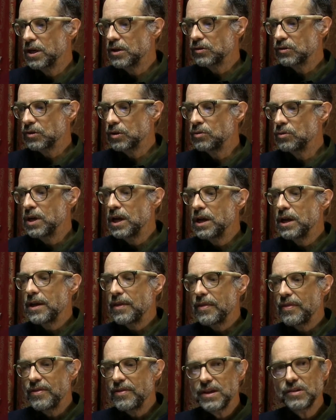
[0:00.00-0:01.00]
So
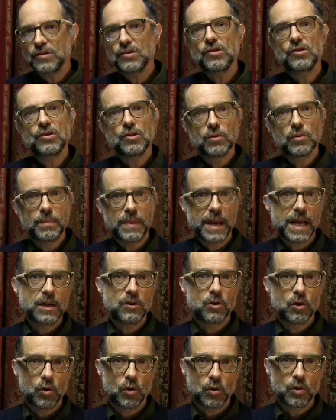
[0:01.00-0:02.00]
this is your main
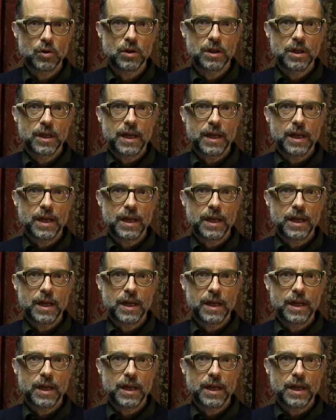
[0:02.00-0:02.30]
goal.